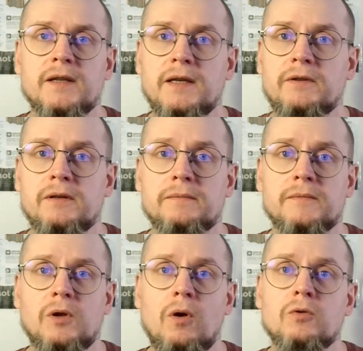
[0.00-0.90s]
even
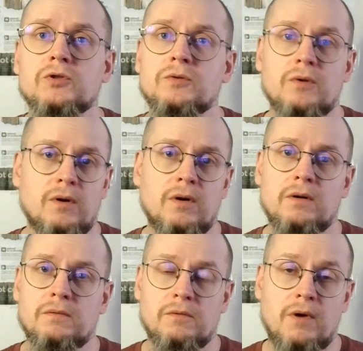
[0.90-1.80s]
close to
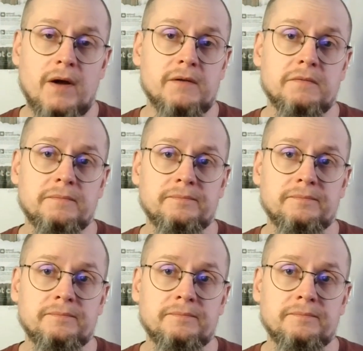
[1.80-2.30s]
all right.